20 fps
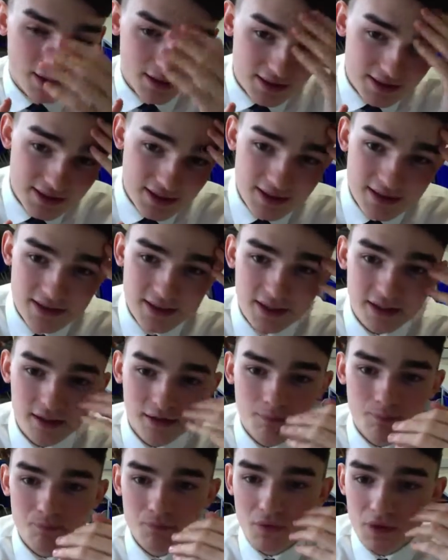existing
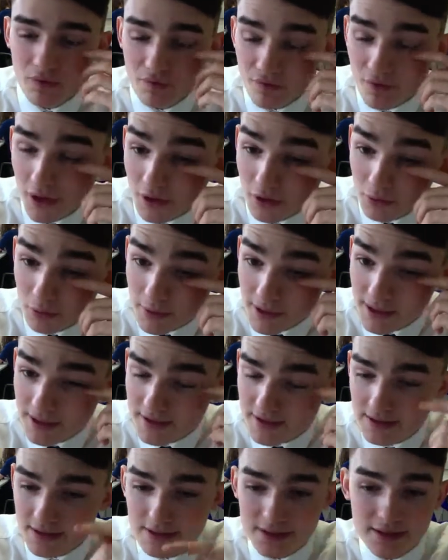final
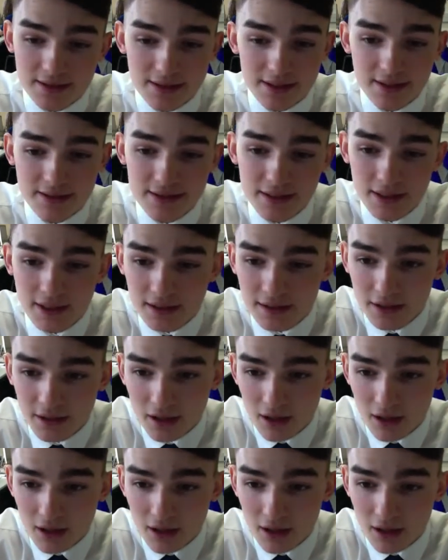pieces, existing